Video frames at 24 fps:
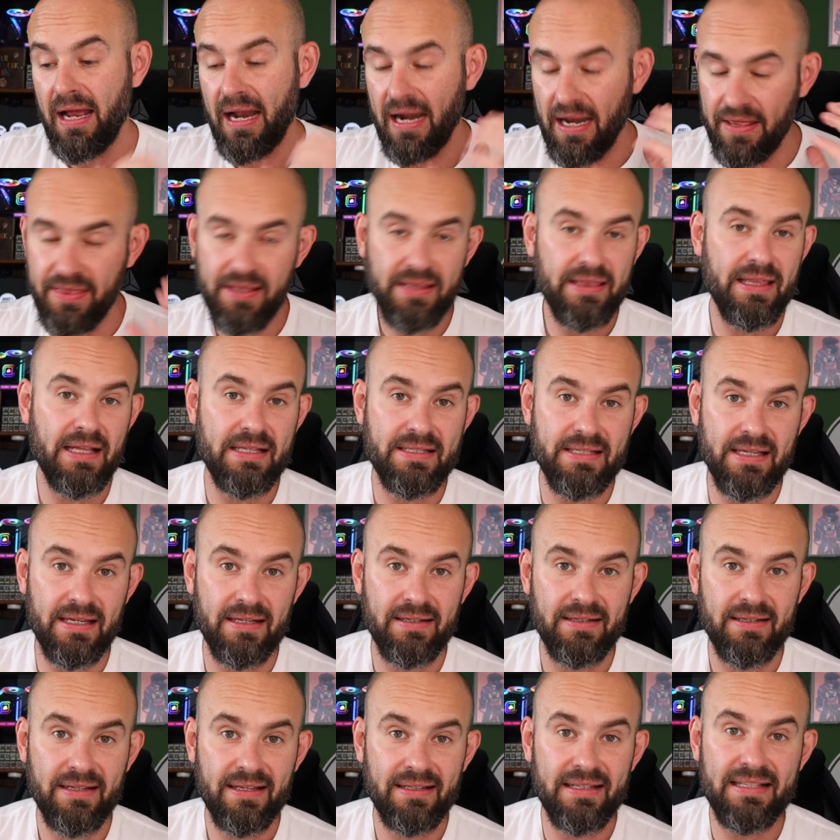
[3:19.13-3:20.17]
And I think that's
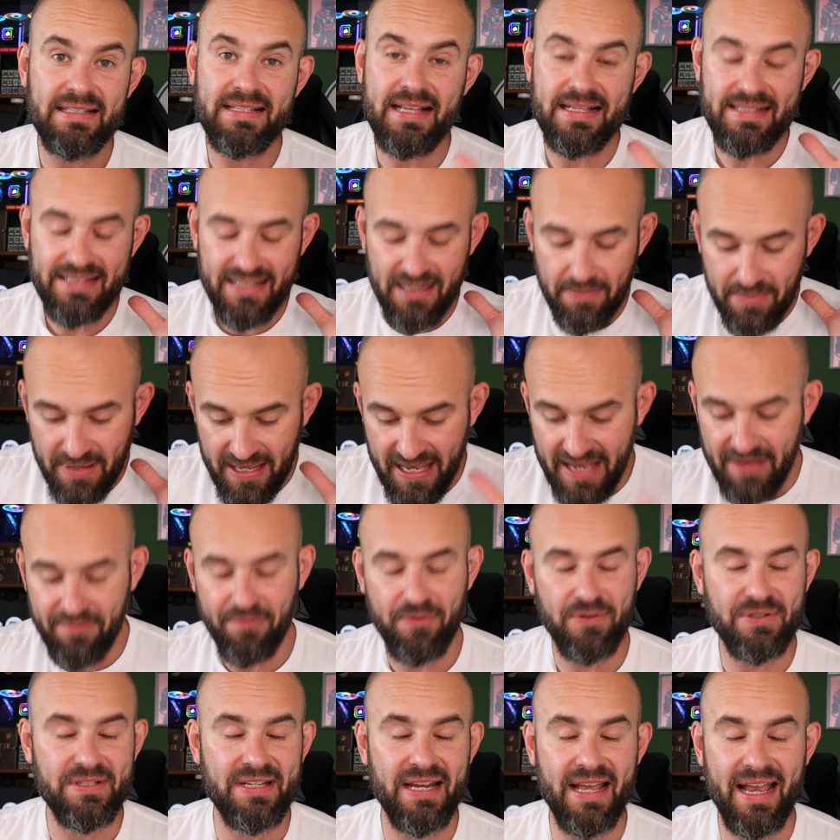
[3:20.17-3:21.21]
it. At least that's going to be it
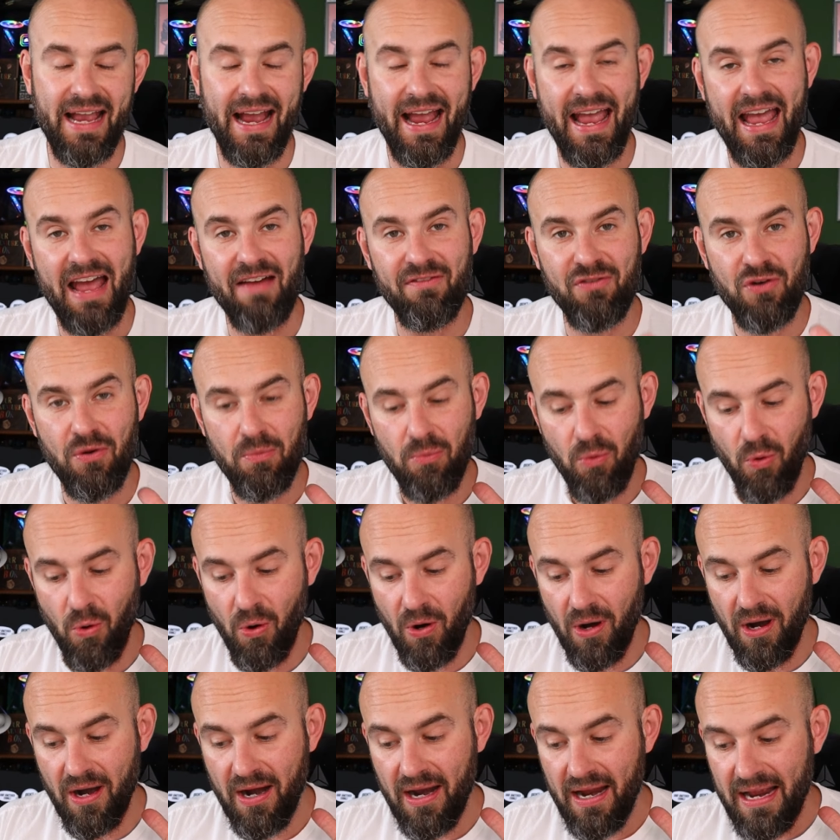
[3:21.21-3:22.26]
for today. I have no
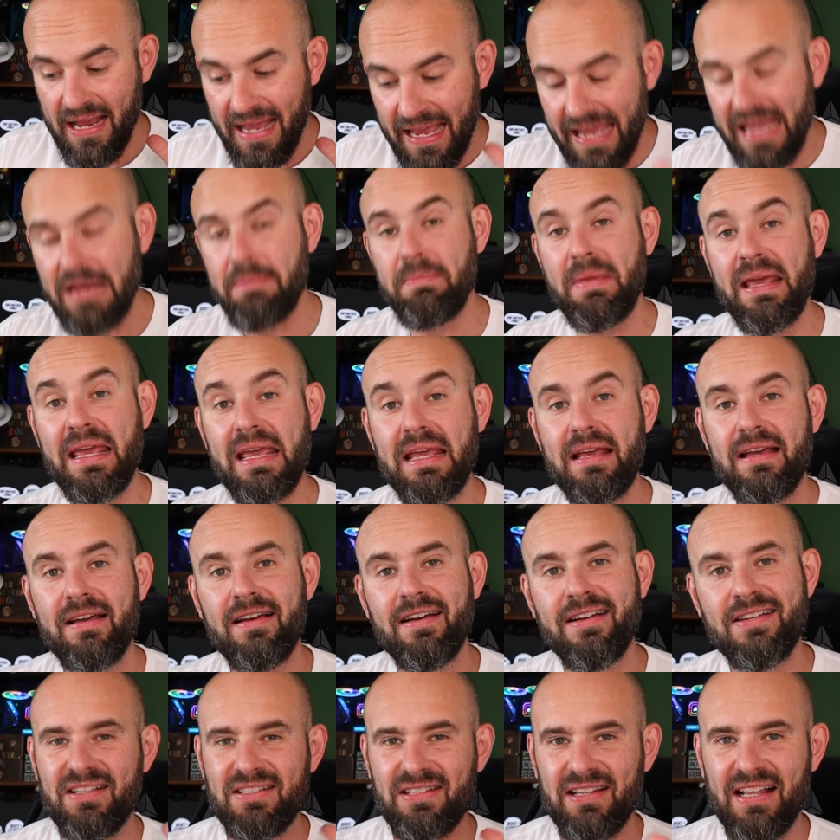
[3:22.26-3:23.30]
more in me.
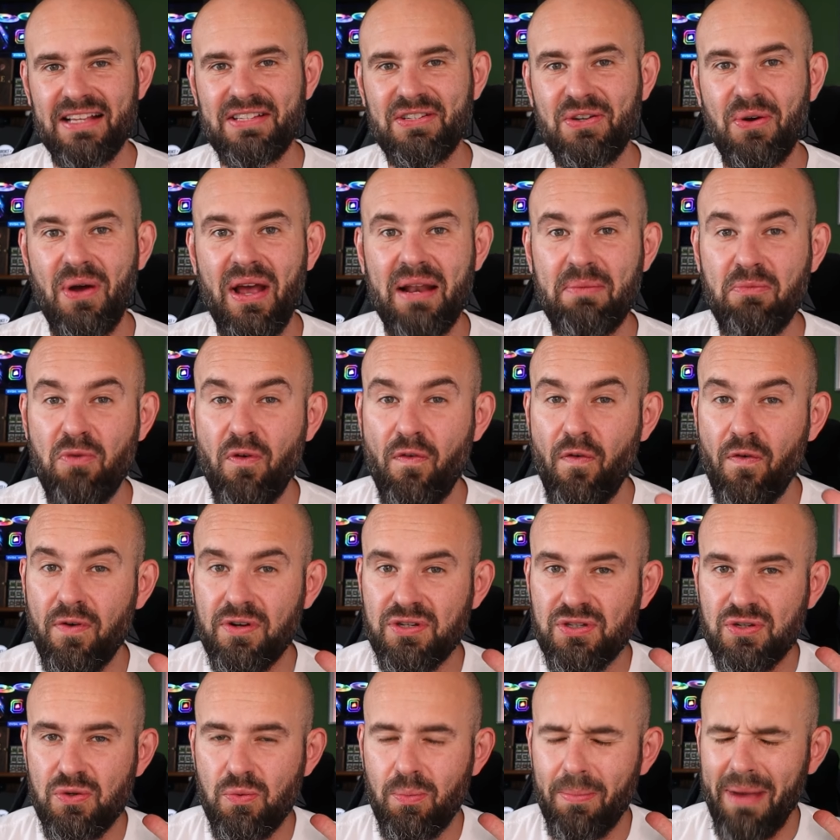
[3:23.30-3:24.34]
So let's go ahead and move over
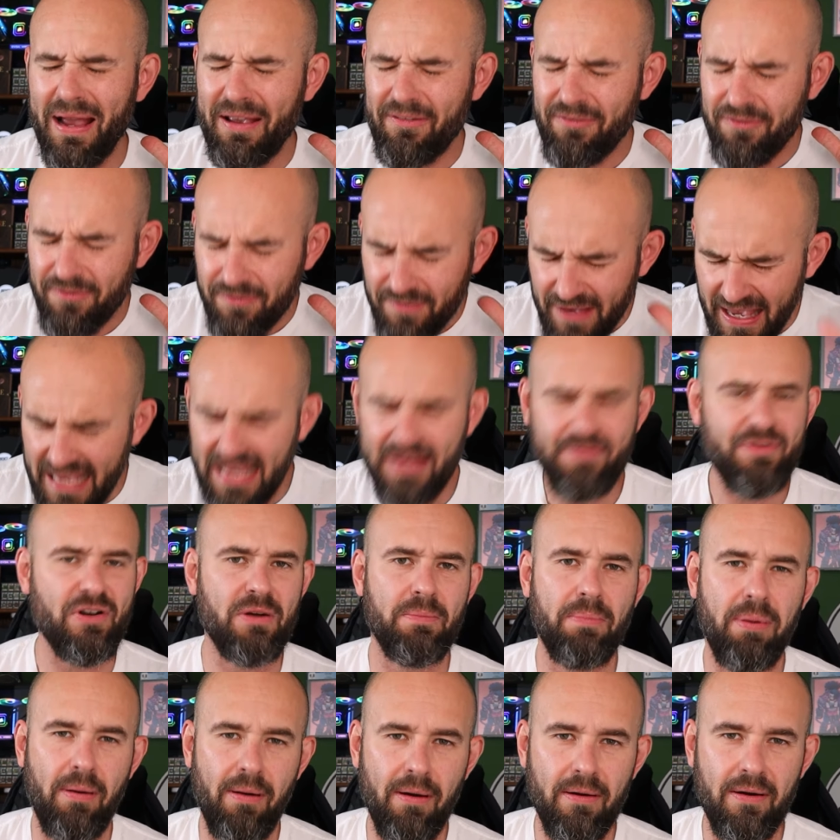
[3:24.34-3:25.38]
to my
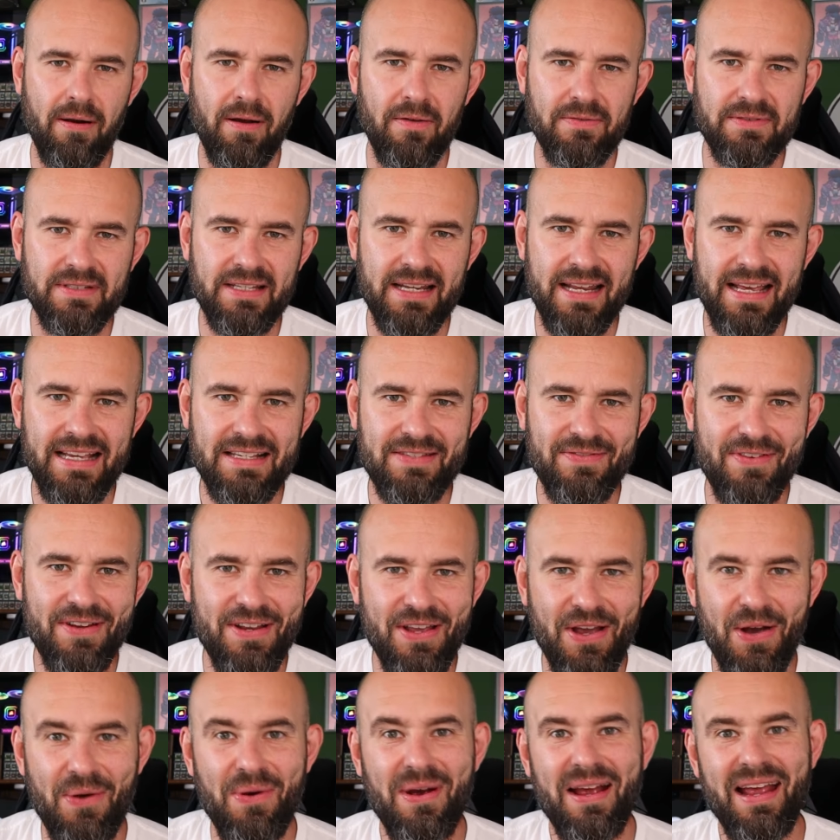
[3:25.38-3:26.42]
favorite part of today's
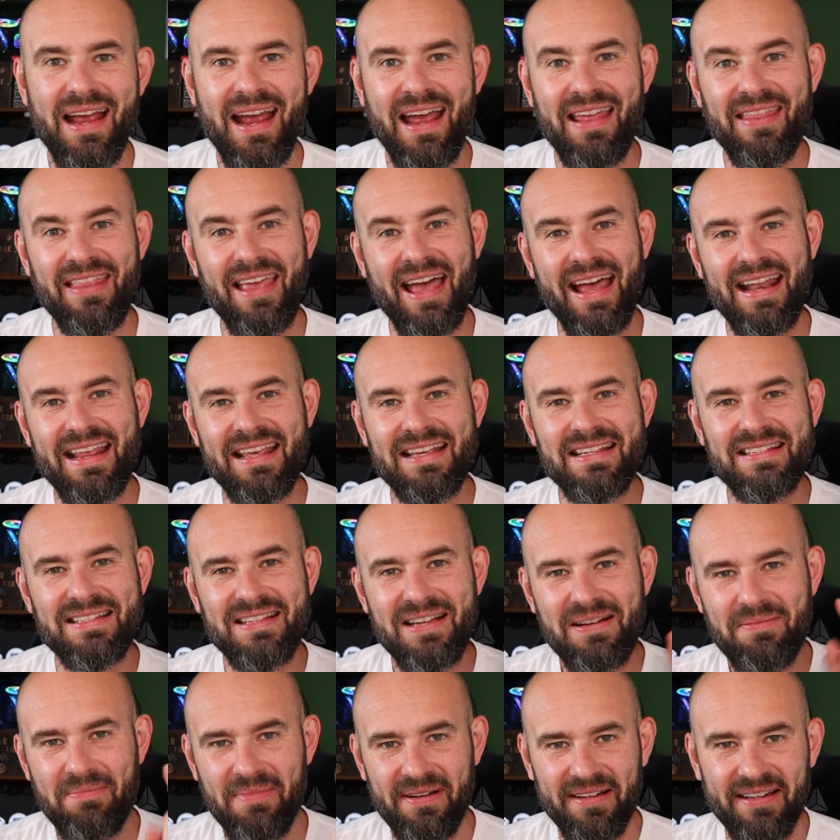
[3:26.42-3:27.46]
video, and that
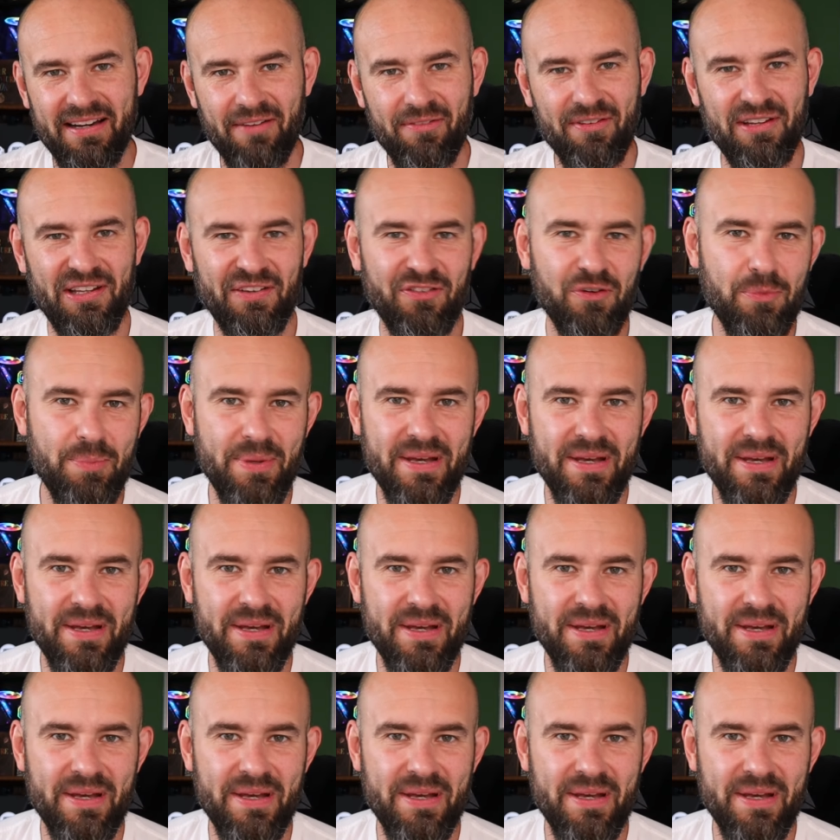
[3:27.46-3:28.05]
is my cover lover